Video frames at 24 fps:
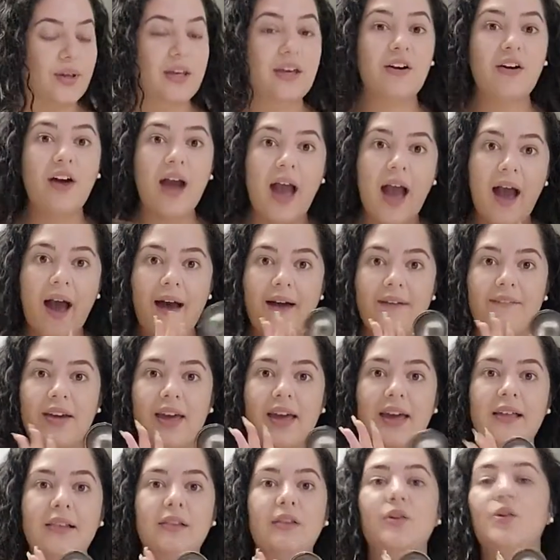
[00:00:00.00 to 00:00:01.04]
here I
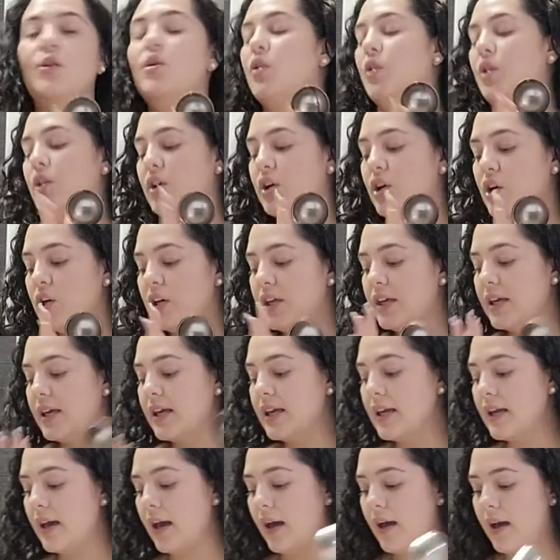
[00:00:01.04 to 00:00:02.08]
have a little ice
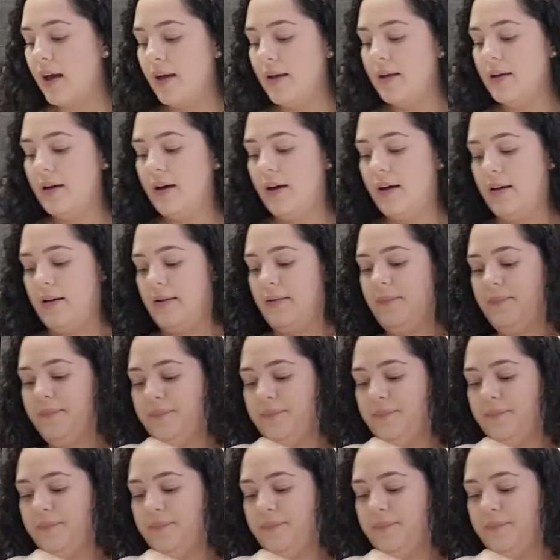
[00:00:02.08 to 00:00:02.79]
cream scooper,